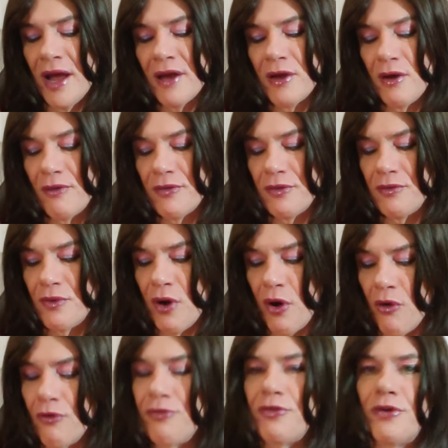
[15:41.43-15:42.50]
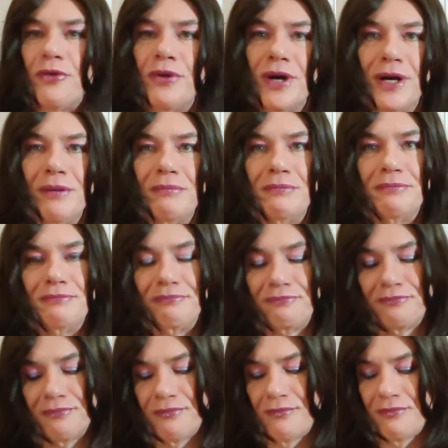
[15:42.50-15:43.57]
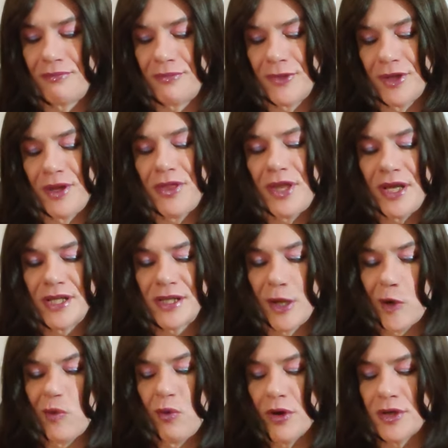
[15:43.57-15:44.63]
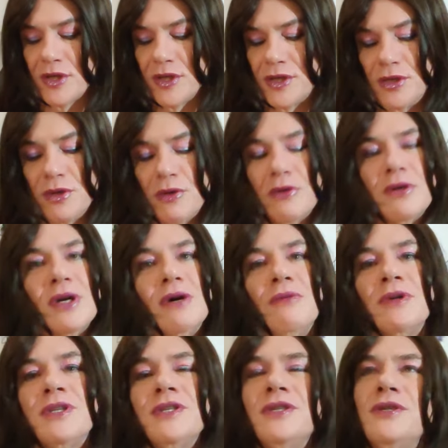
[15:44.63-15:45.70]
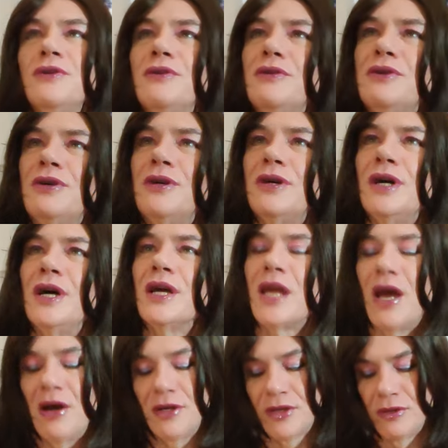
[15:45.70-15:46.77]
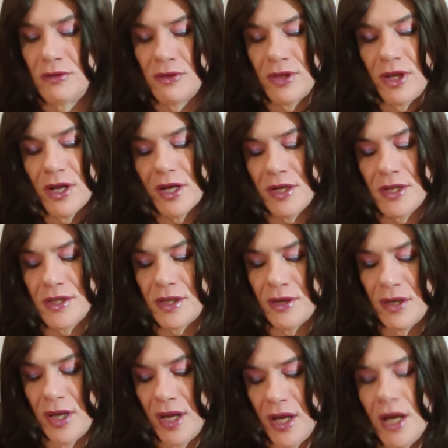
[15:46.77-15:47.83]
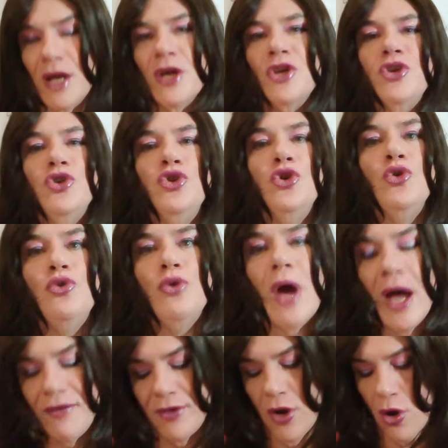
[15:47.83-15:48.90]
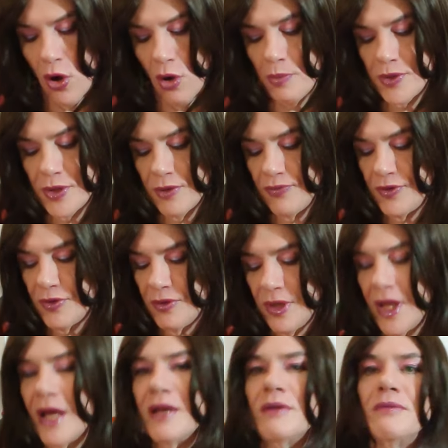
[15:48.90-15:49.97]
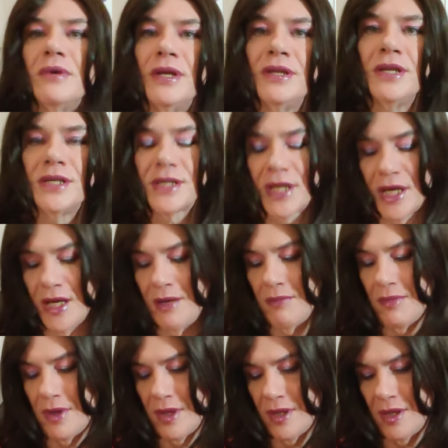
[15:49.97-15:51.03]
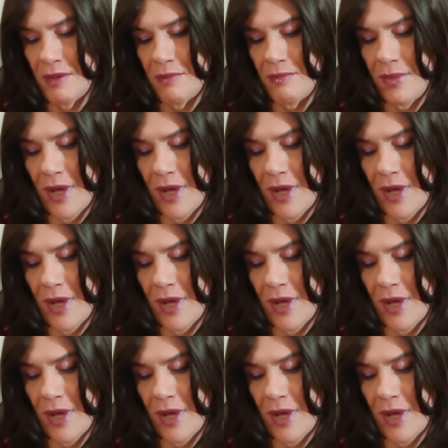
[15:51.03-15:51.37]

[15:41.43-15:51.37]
You know how you often roll for things like what does your character look like and so on? You have an option of doing that in this game,